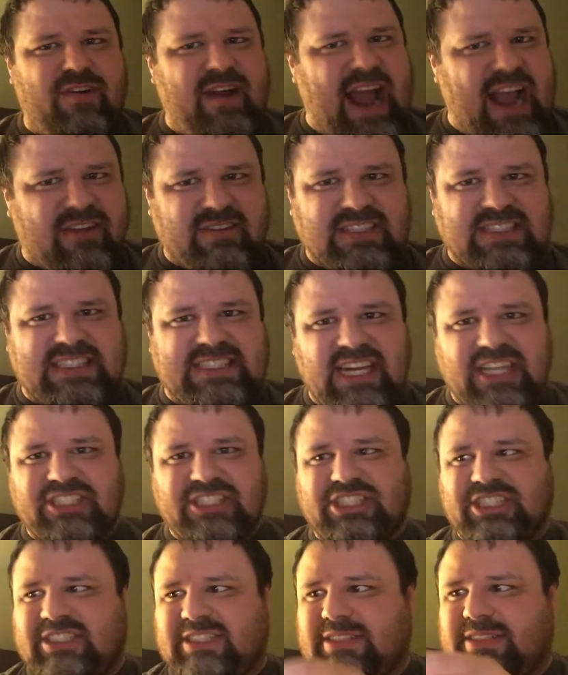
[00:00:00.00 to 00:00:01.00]
Akron's
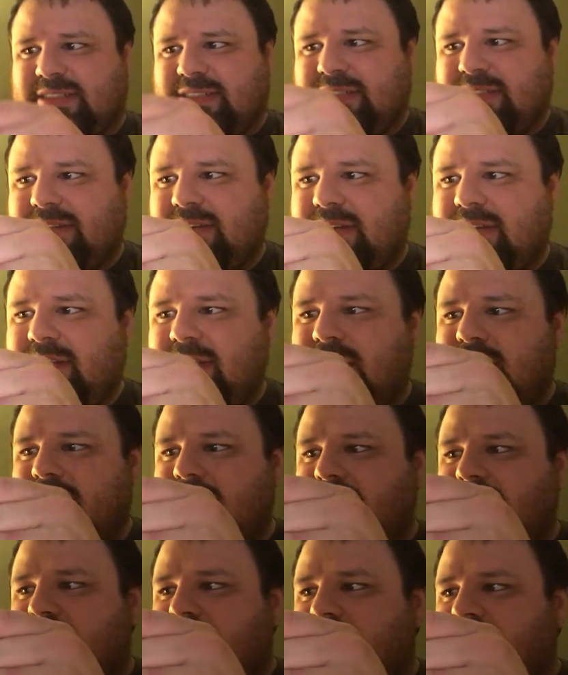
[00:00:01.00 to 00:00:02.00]
dungeon."
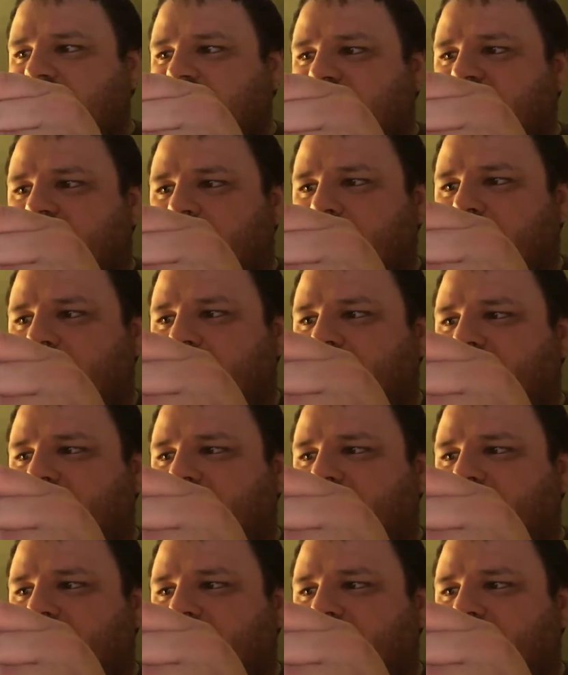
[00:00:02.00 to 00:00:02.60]
"Come out